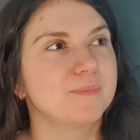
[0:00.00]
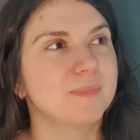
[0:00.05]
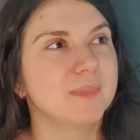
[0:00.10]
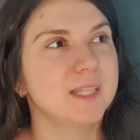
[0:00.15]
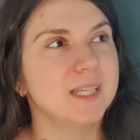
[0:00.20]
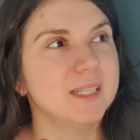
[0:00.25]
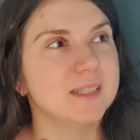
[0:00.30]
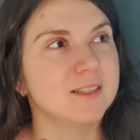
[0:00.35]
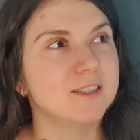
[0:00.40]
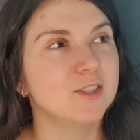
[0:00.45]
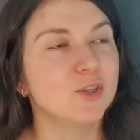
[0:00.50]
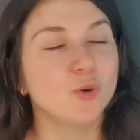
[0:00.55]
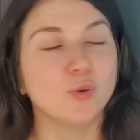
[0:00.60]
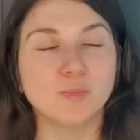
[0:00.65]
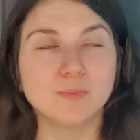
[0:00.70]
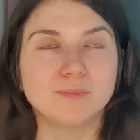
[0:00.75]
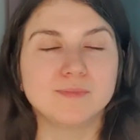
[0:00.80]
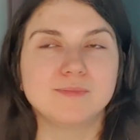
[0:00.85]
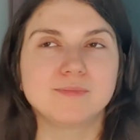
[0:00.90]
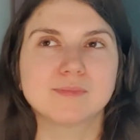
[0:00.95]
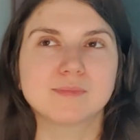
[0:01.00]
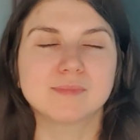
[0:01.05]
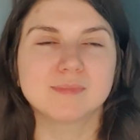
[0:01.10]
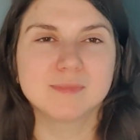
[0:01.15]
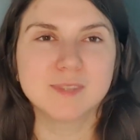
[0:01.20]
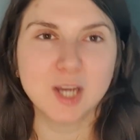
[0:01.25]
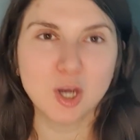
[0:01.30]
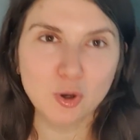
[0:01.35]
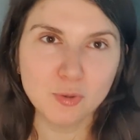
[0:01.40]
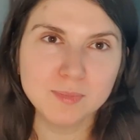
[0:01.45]
Yes, so
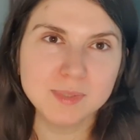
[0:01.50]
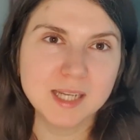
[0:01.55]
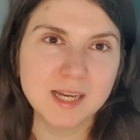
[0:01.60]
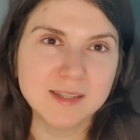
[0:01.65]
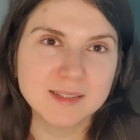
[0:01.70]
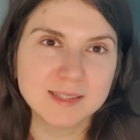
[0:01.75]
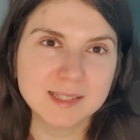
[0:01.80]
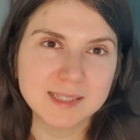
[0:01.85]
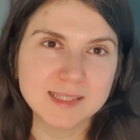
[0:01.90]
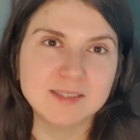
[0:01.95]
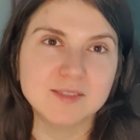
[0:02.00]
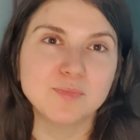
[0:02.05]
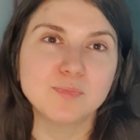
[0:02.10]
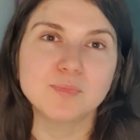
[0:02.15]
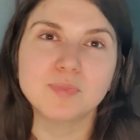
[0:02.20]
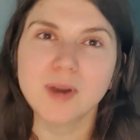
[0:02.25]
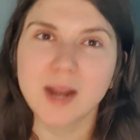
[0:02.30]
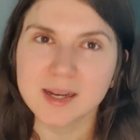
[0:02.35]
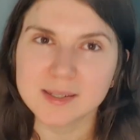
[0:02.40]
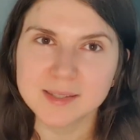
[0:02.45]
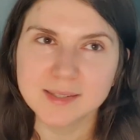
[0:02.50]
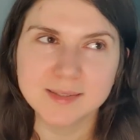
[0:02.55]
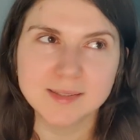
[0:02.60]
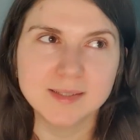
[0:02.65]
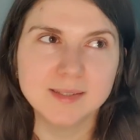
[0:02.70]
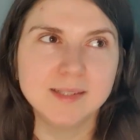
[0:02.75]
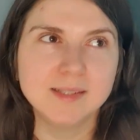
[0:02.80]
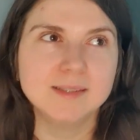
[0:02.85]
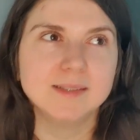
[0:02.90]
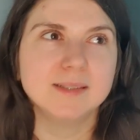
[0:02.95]
home task is
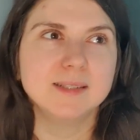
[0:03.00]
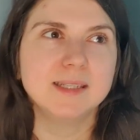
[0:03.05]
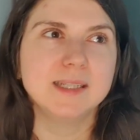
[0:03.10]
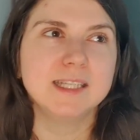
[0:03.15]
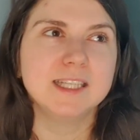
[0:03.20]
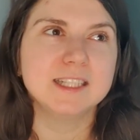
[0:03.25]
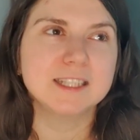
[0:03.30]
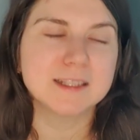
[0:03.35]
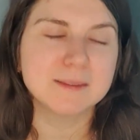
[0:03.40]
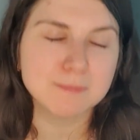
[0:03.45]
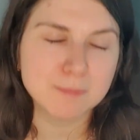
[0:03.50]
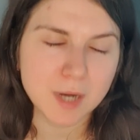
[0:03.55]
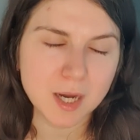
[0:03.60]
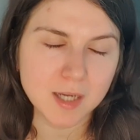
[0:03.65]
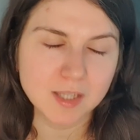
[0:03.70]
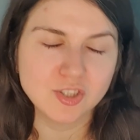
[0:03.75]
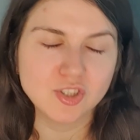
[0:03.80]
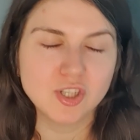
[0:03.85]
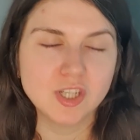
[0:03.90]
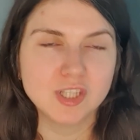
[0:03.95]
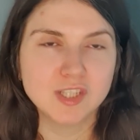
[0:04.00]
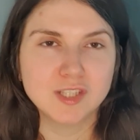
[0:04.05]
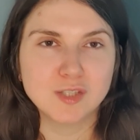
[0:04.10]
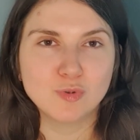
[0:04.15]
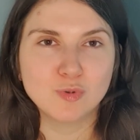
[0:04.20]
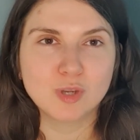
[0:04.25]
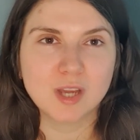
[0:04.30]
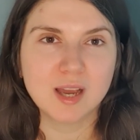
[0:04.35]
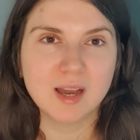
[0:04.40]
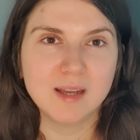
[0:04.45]
practicing it as much as you
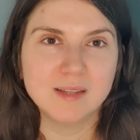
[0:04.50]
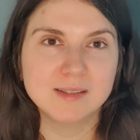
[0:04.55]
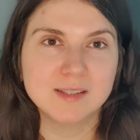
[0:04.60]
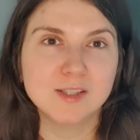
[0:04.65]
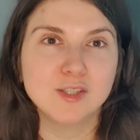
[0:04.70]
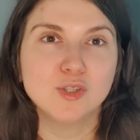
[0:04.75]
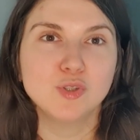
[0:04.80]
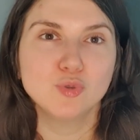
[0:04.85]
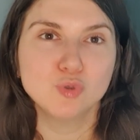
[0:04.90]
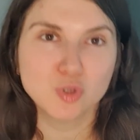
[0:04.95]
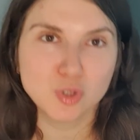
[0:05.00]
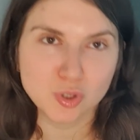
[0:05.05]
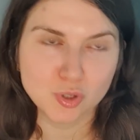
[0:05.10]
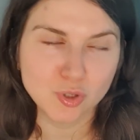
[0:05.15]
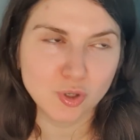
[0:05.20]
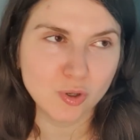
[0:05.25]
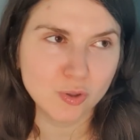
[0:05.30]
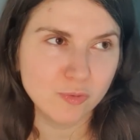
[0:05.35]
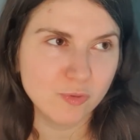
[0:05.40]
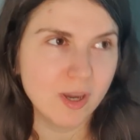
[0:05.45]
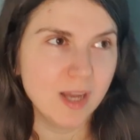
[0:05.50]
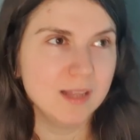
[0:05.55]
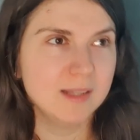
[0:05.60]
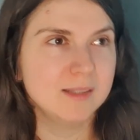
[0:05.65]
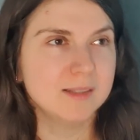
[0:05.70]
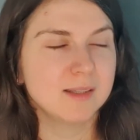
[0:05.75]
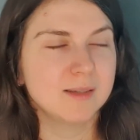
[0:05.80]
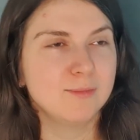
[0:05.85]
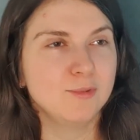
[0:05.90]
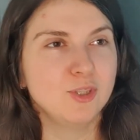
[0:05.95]
can using
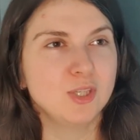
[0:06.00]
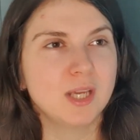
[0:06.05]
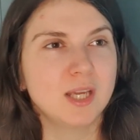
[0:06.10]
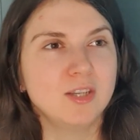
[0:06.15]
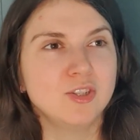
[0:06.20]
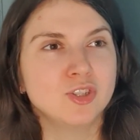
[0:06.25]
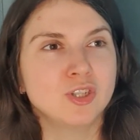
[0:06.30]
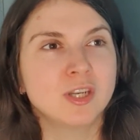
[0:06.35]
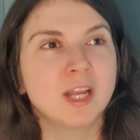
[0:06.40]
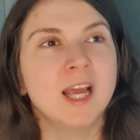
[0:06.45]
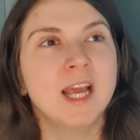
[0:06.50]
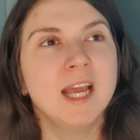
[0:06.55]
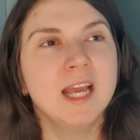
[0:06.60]
nonviolent communication.